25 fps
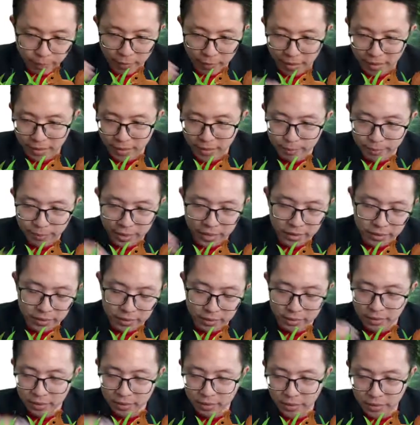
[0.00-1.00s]
make
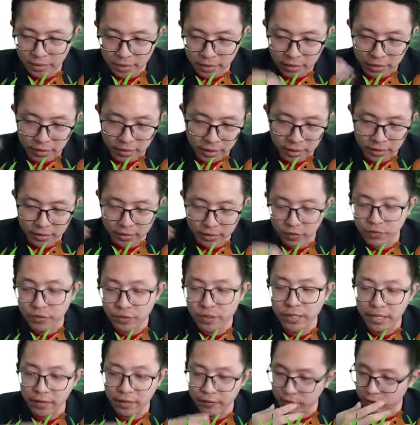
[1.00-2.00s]
it different
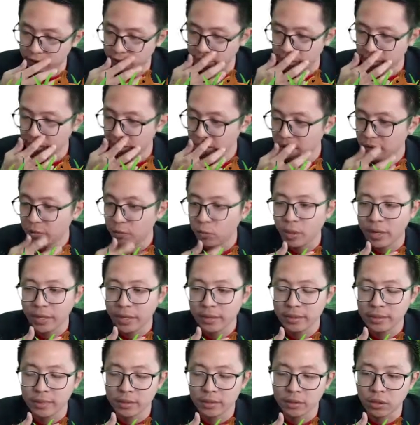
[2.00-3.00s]
level. Yeah.
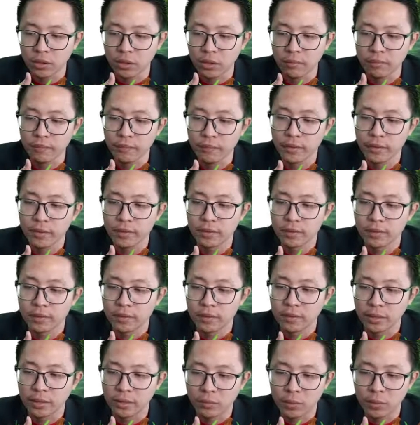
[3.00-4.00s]
One top,
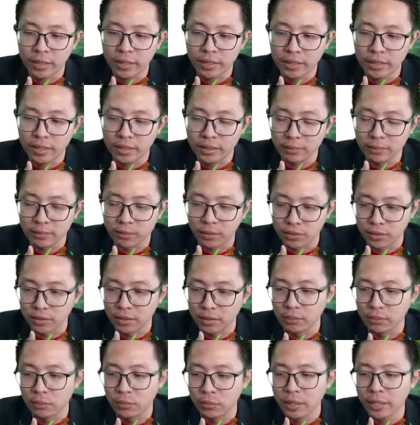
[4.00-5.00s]
one at the
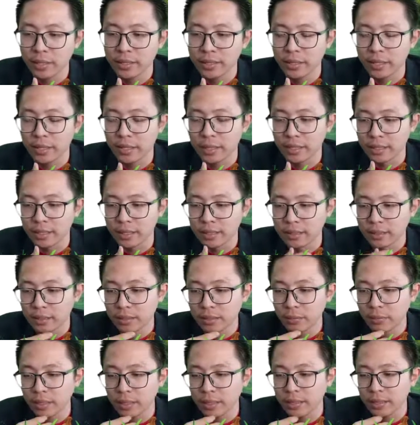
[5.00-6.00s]
bottom, another
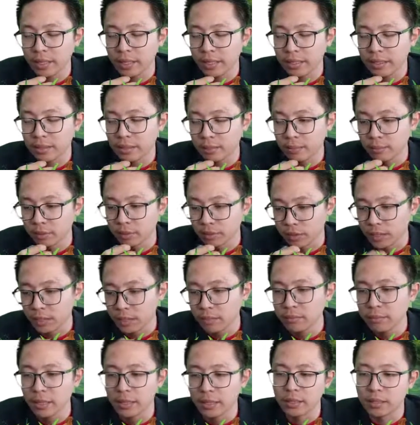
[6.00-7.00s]
one at the
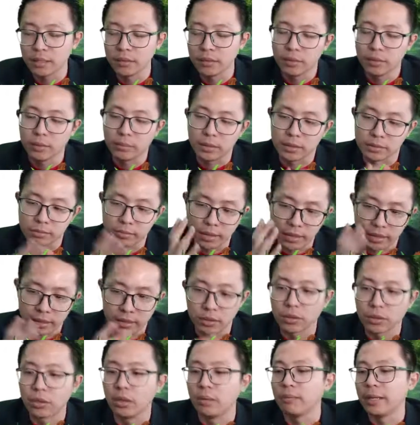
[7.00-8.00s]
bottom, another one must be at the
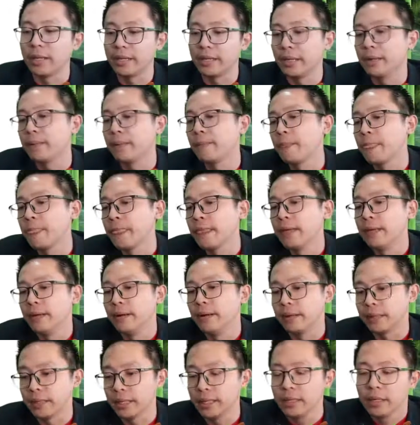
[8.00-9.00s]
top, like that.
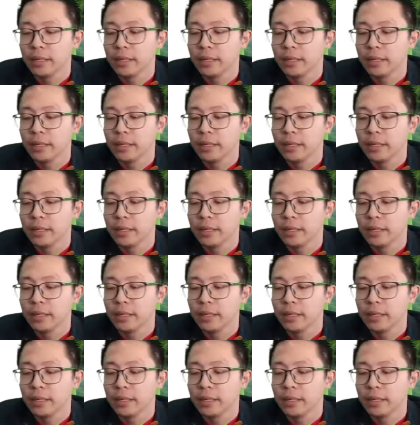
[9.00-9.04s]
Okay.